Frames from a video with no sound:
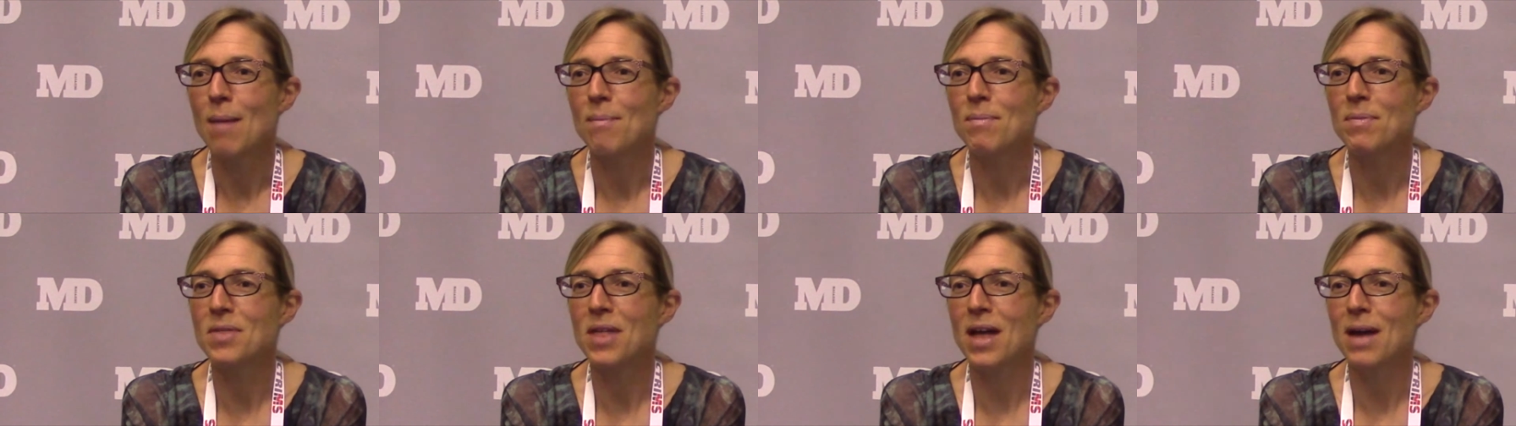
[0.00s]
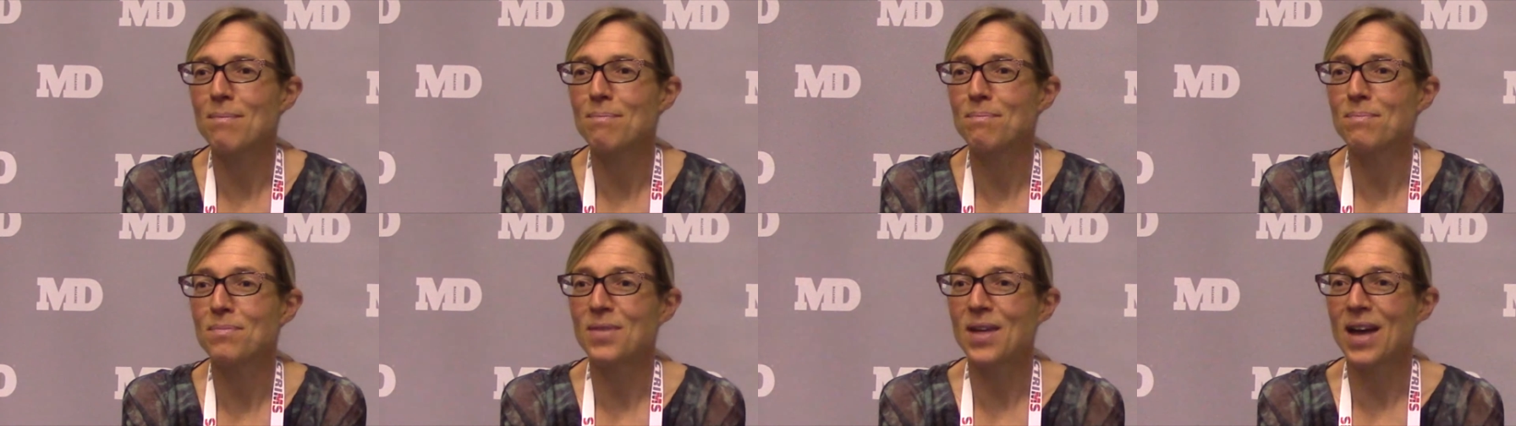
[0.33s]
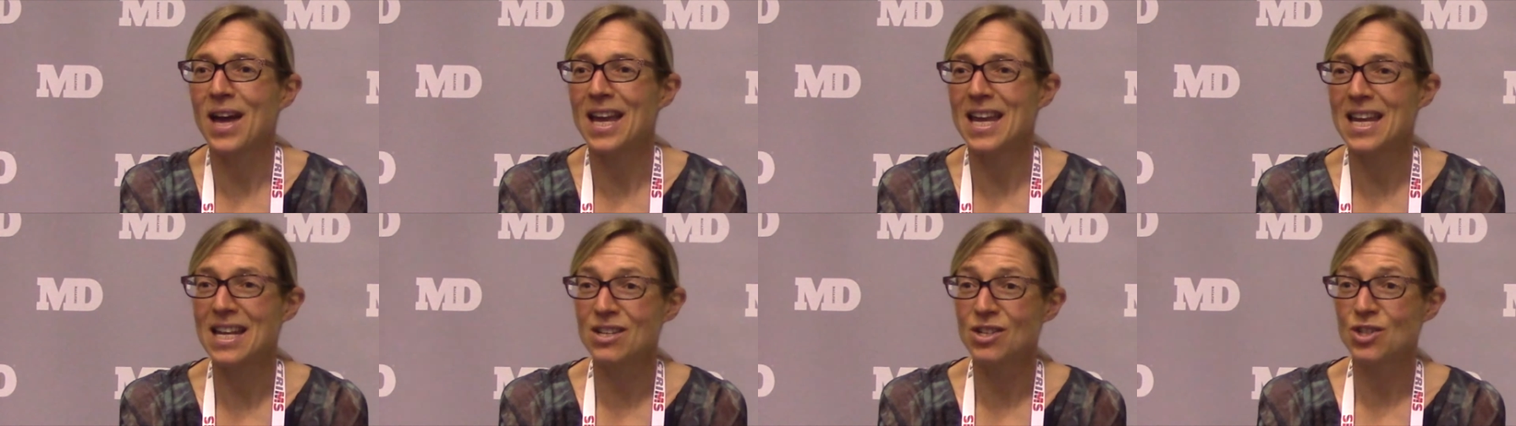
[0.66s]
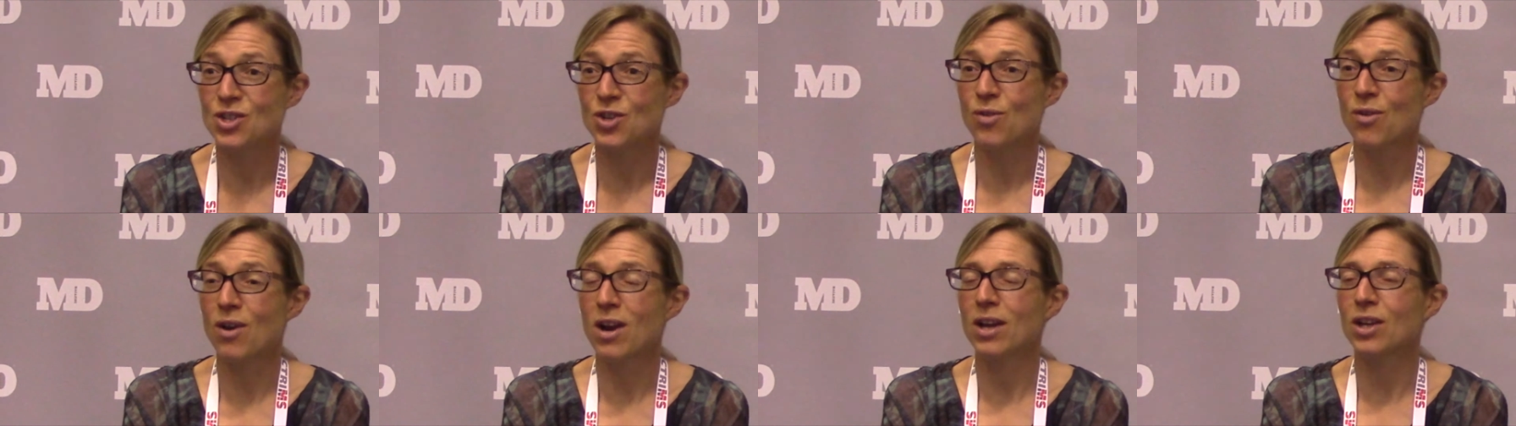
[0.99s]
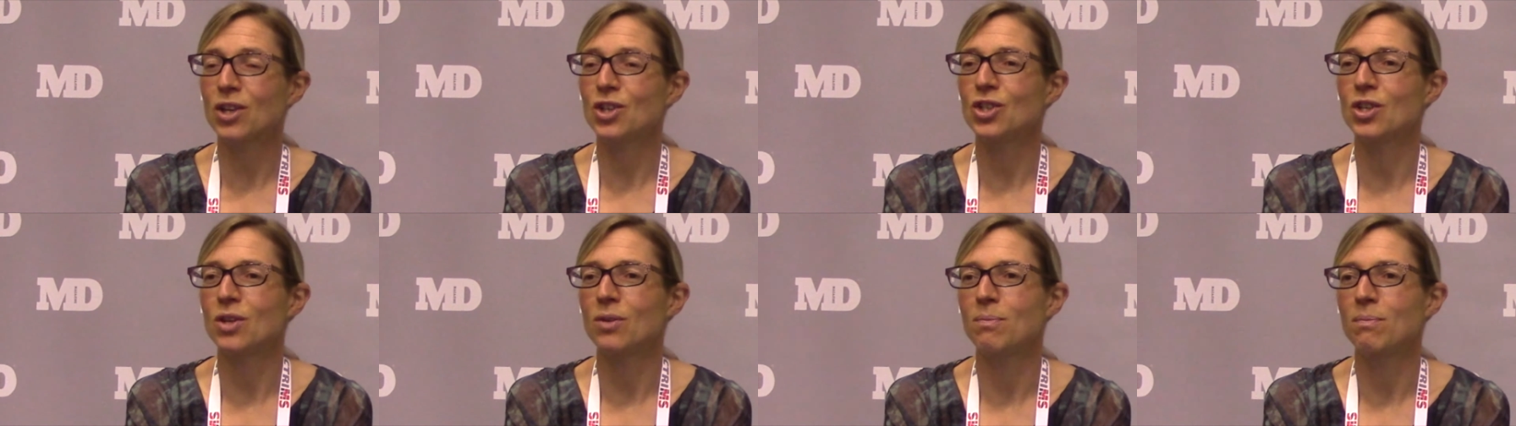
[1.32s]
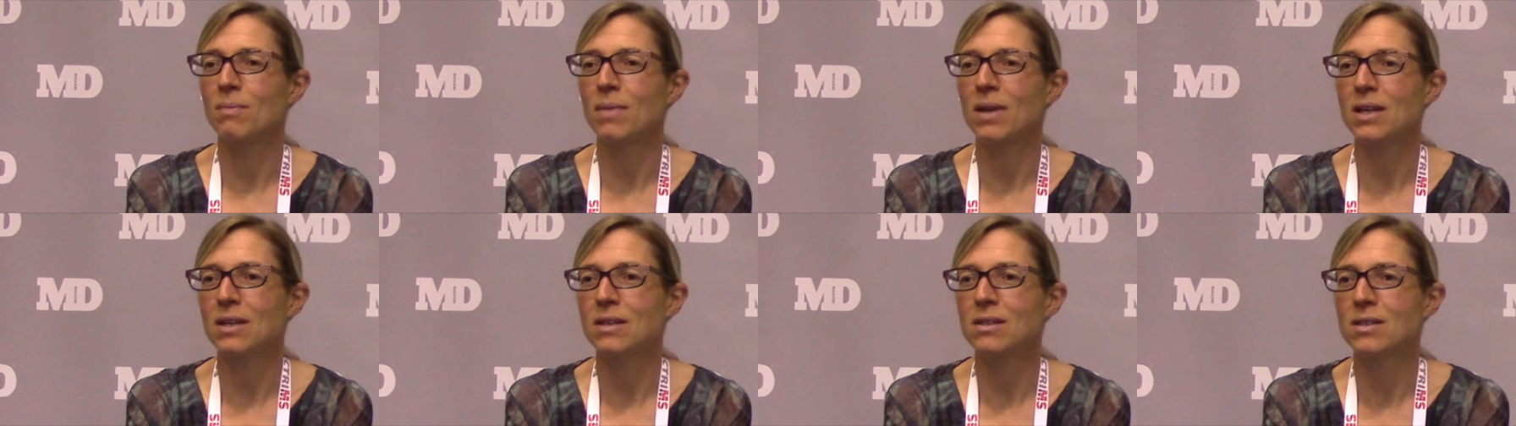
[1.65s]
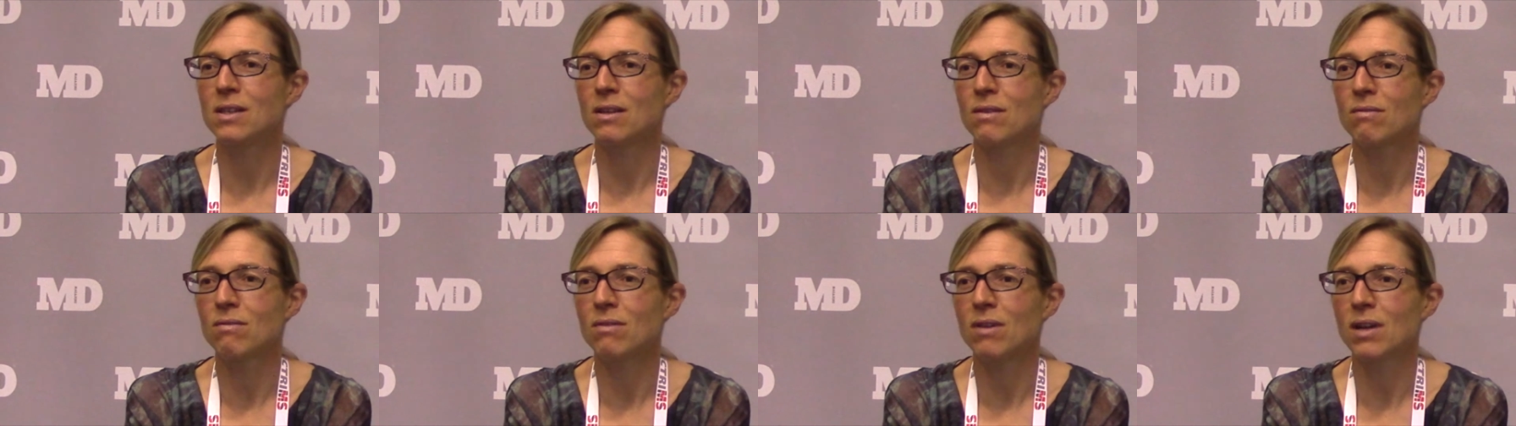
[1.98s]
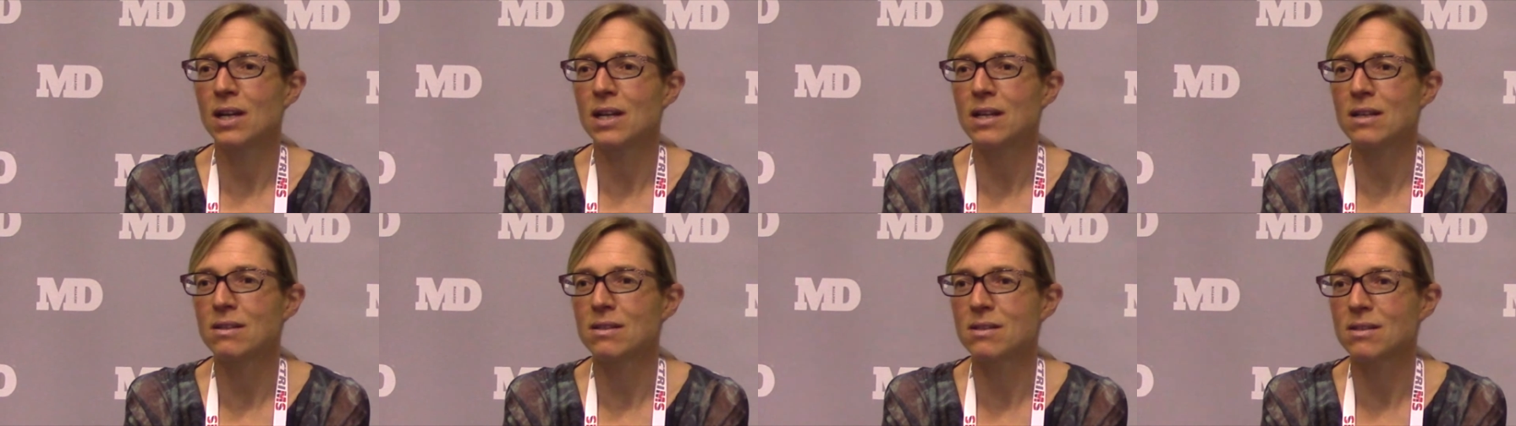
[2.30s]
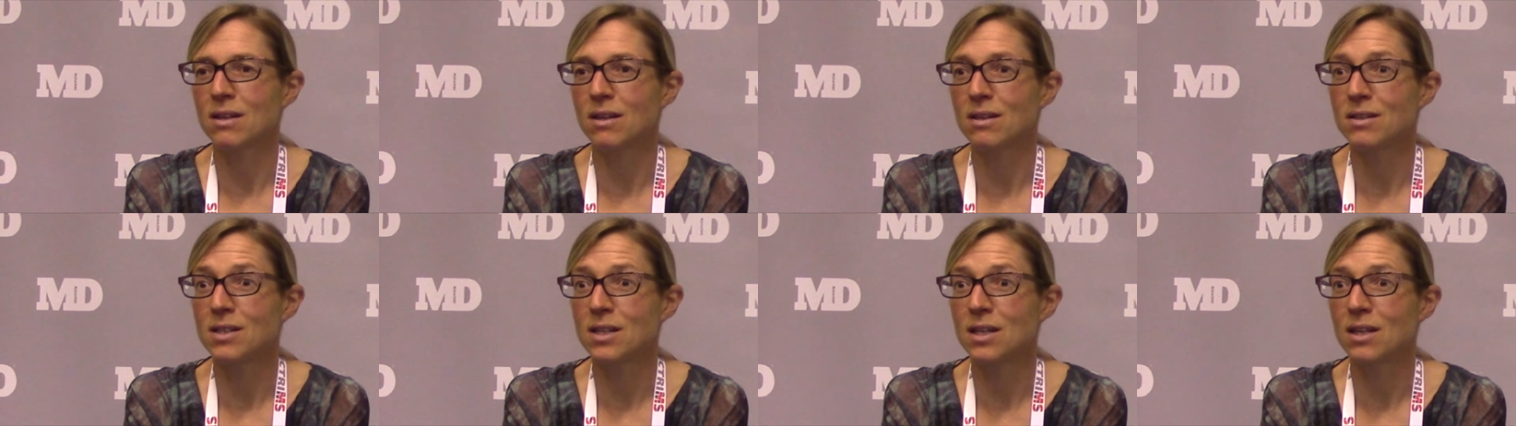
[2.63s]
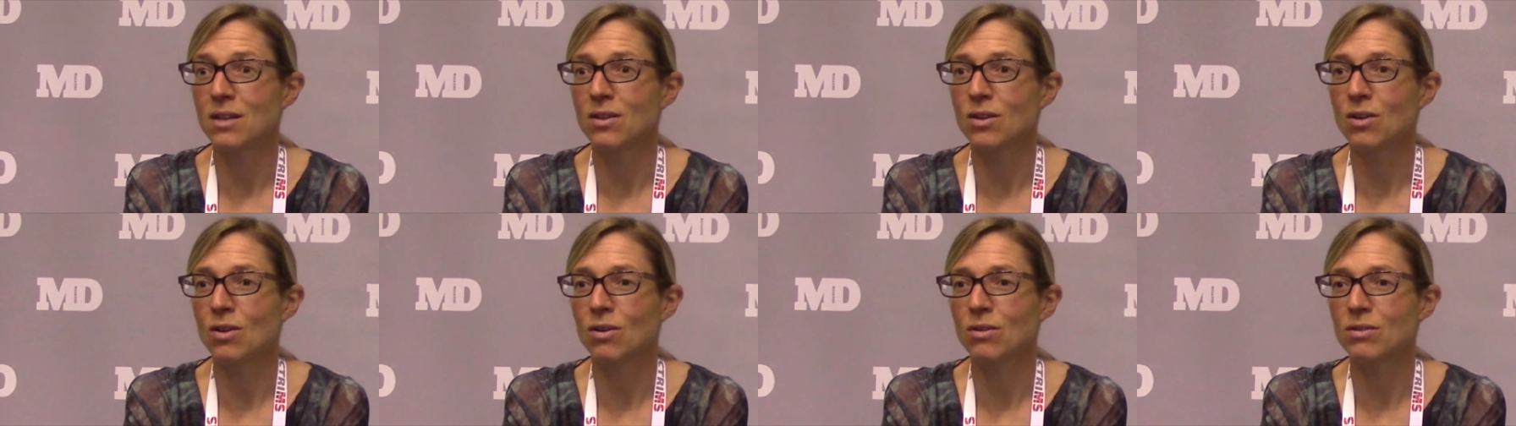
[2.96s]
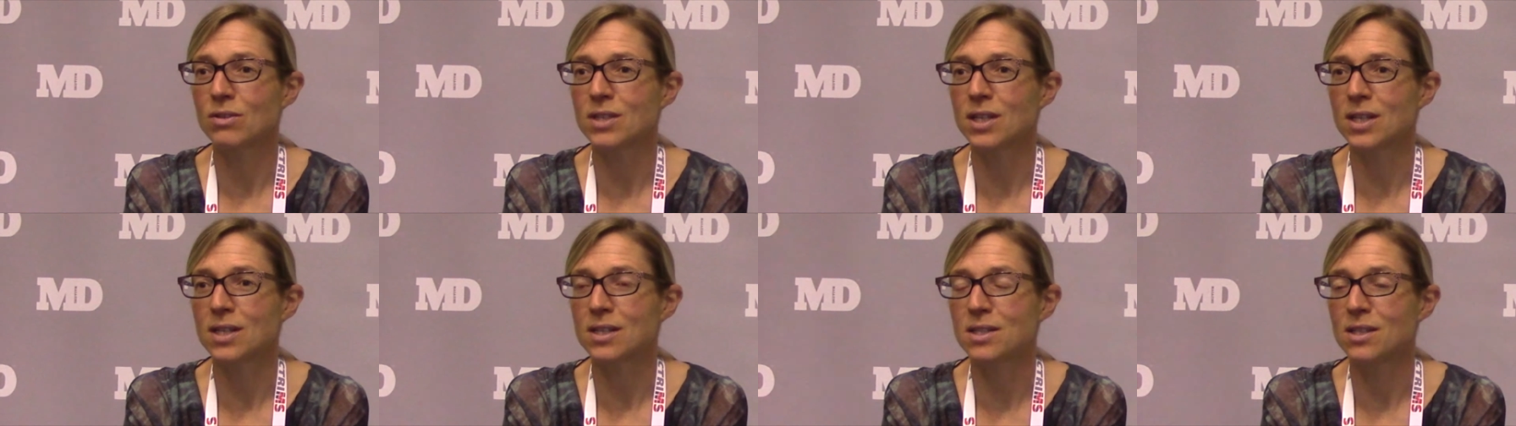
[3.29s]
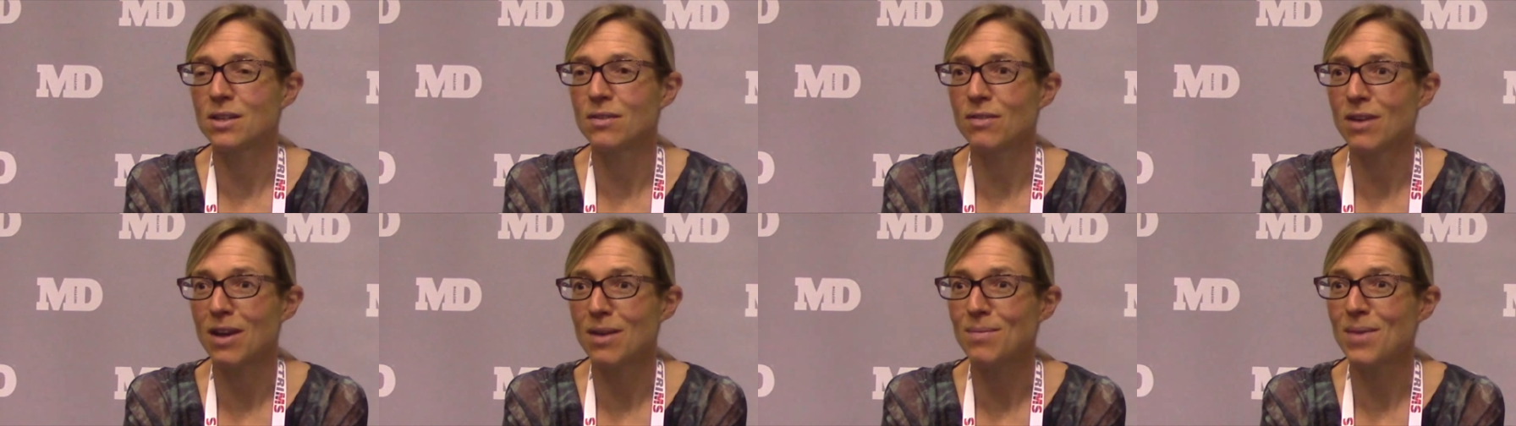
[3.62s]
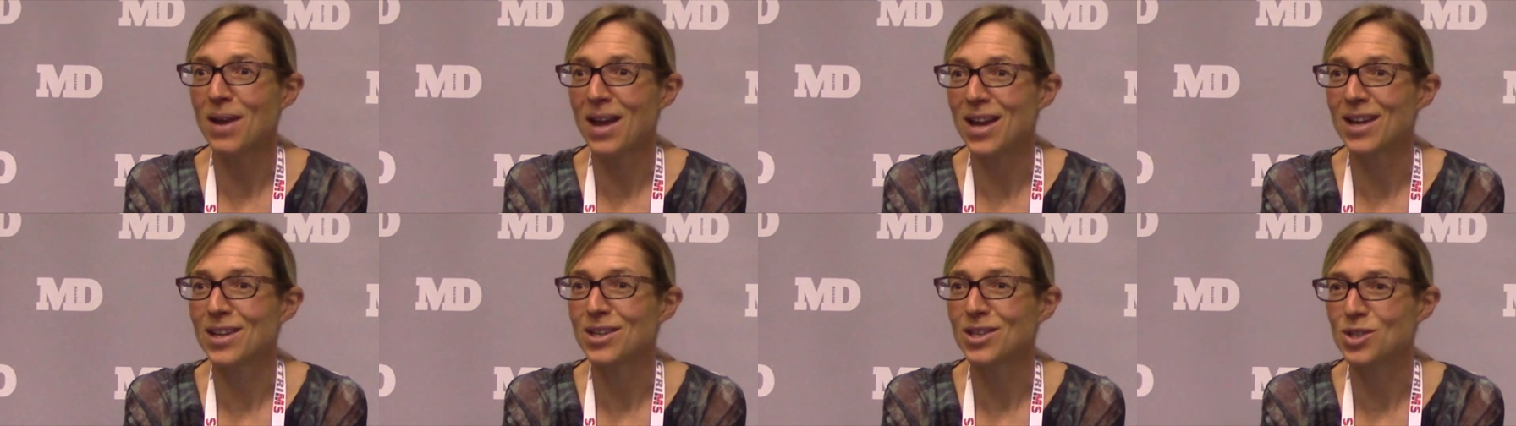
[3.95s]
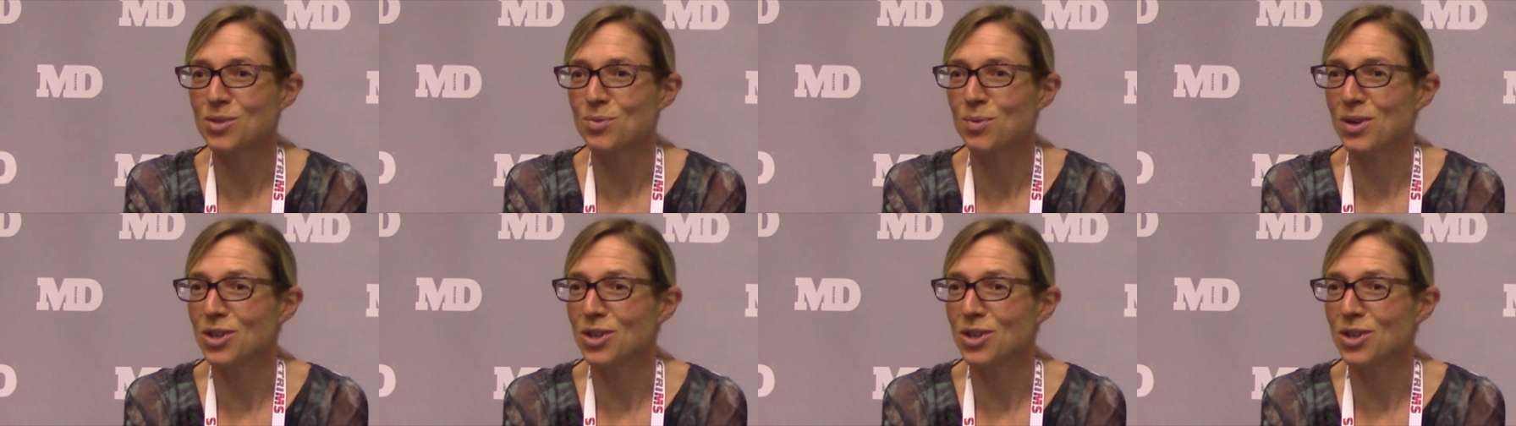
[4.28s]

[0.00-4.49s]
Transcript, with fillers: But that interaction makes it really exciting in the context of MS,